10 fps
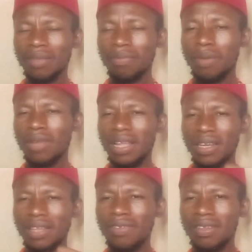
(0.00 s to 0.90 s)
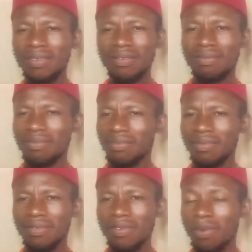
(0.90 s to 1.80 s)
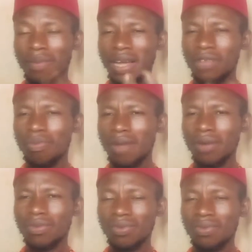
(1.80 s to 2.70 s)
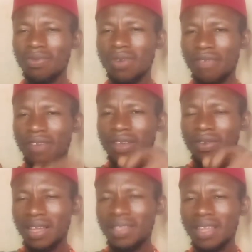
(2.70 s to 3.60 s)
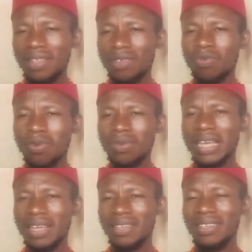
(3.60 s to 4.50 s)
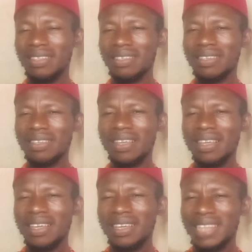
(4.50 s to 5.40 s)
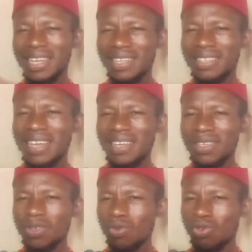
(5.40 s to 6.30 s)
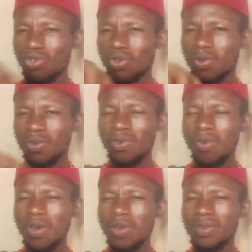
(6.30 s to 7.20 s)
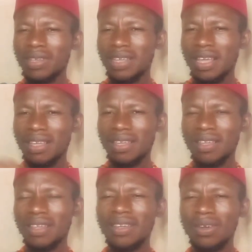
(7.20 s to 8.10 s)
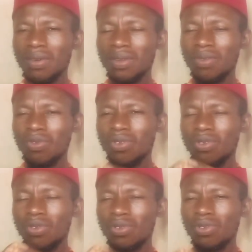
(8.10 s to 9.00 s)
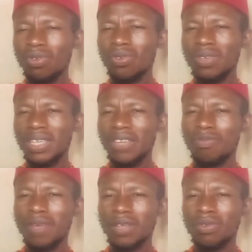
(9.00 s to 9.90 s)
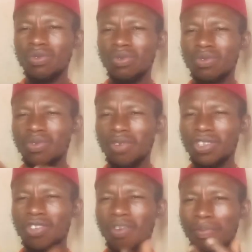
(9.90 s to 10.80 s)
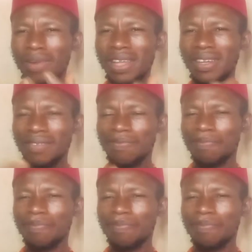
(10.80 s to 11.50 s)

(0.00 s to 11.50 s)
People are living from hand to mouth. Whatever you enter this way, eat. There is UChU going on there. UChU also gives birth to too much complaining,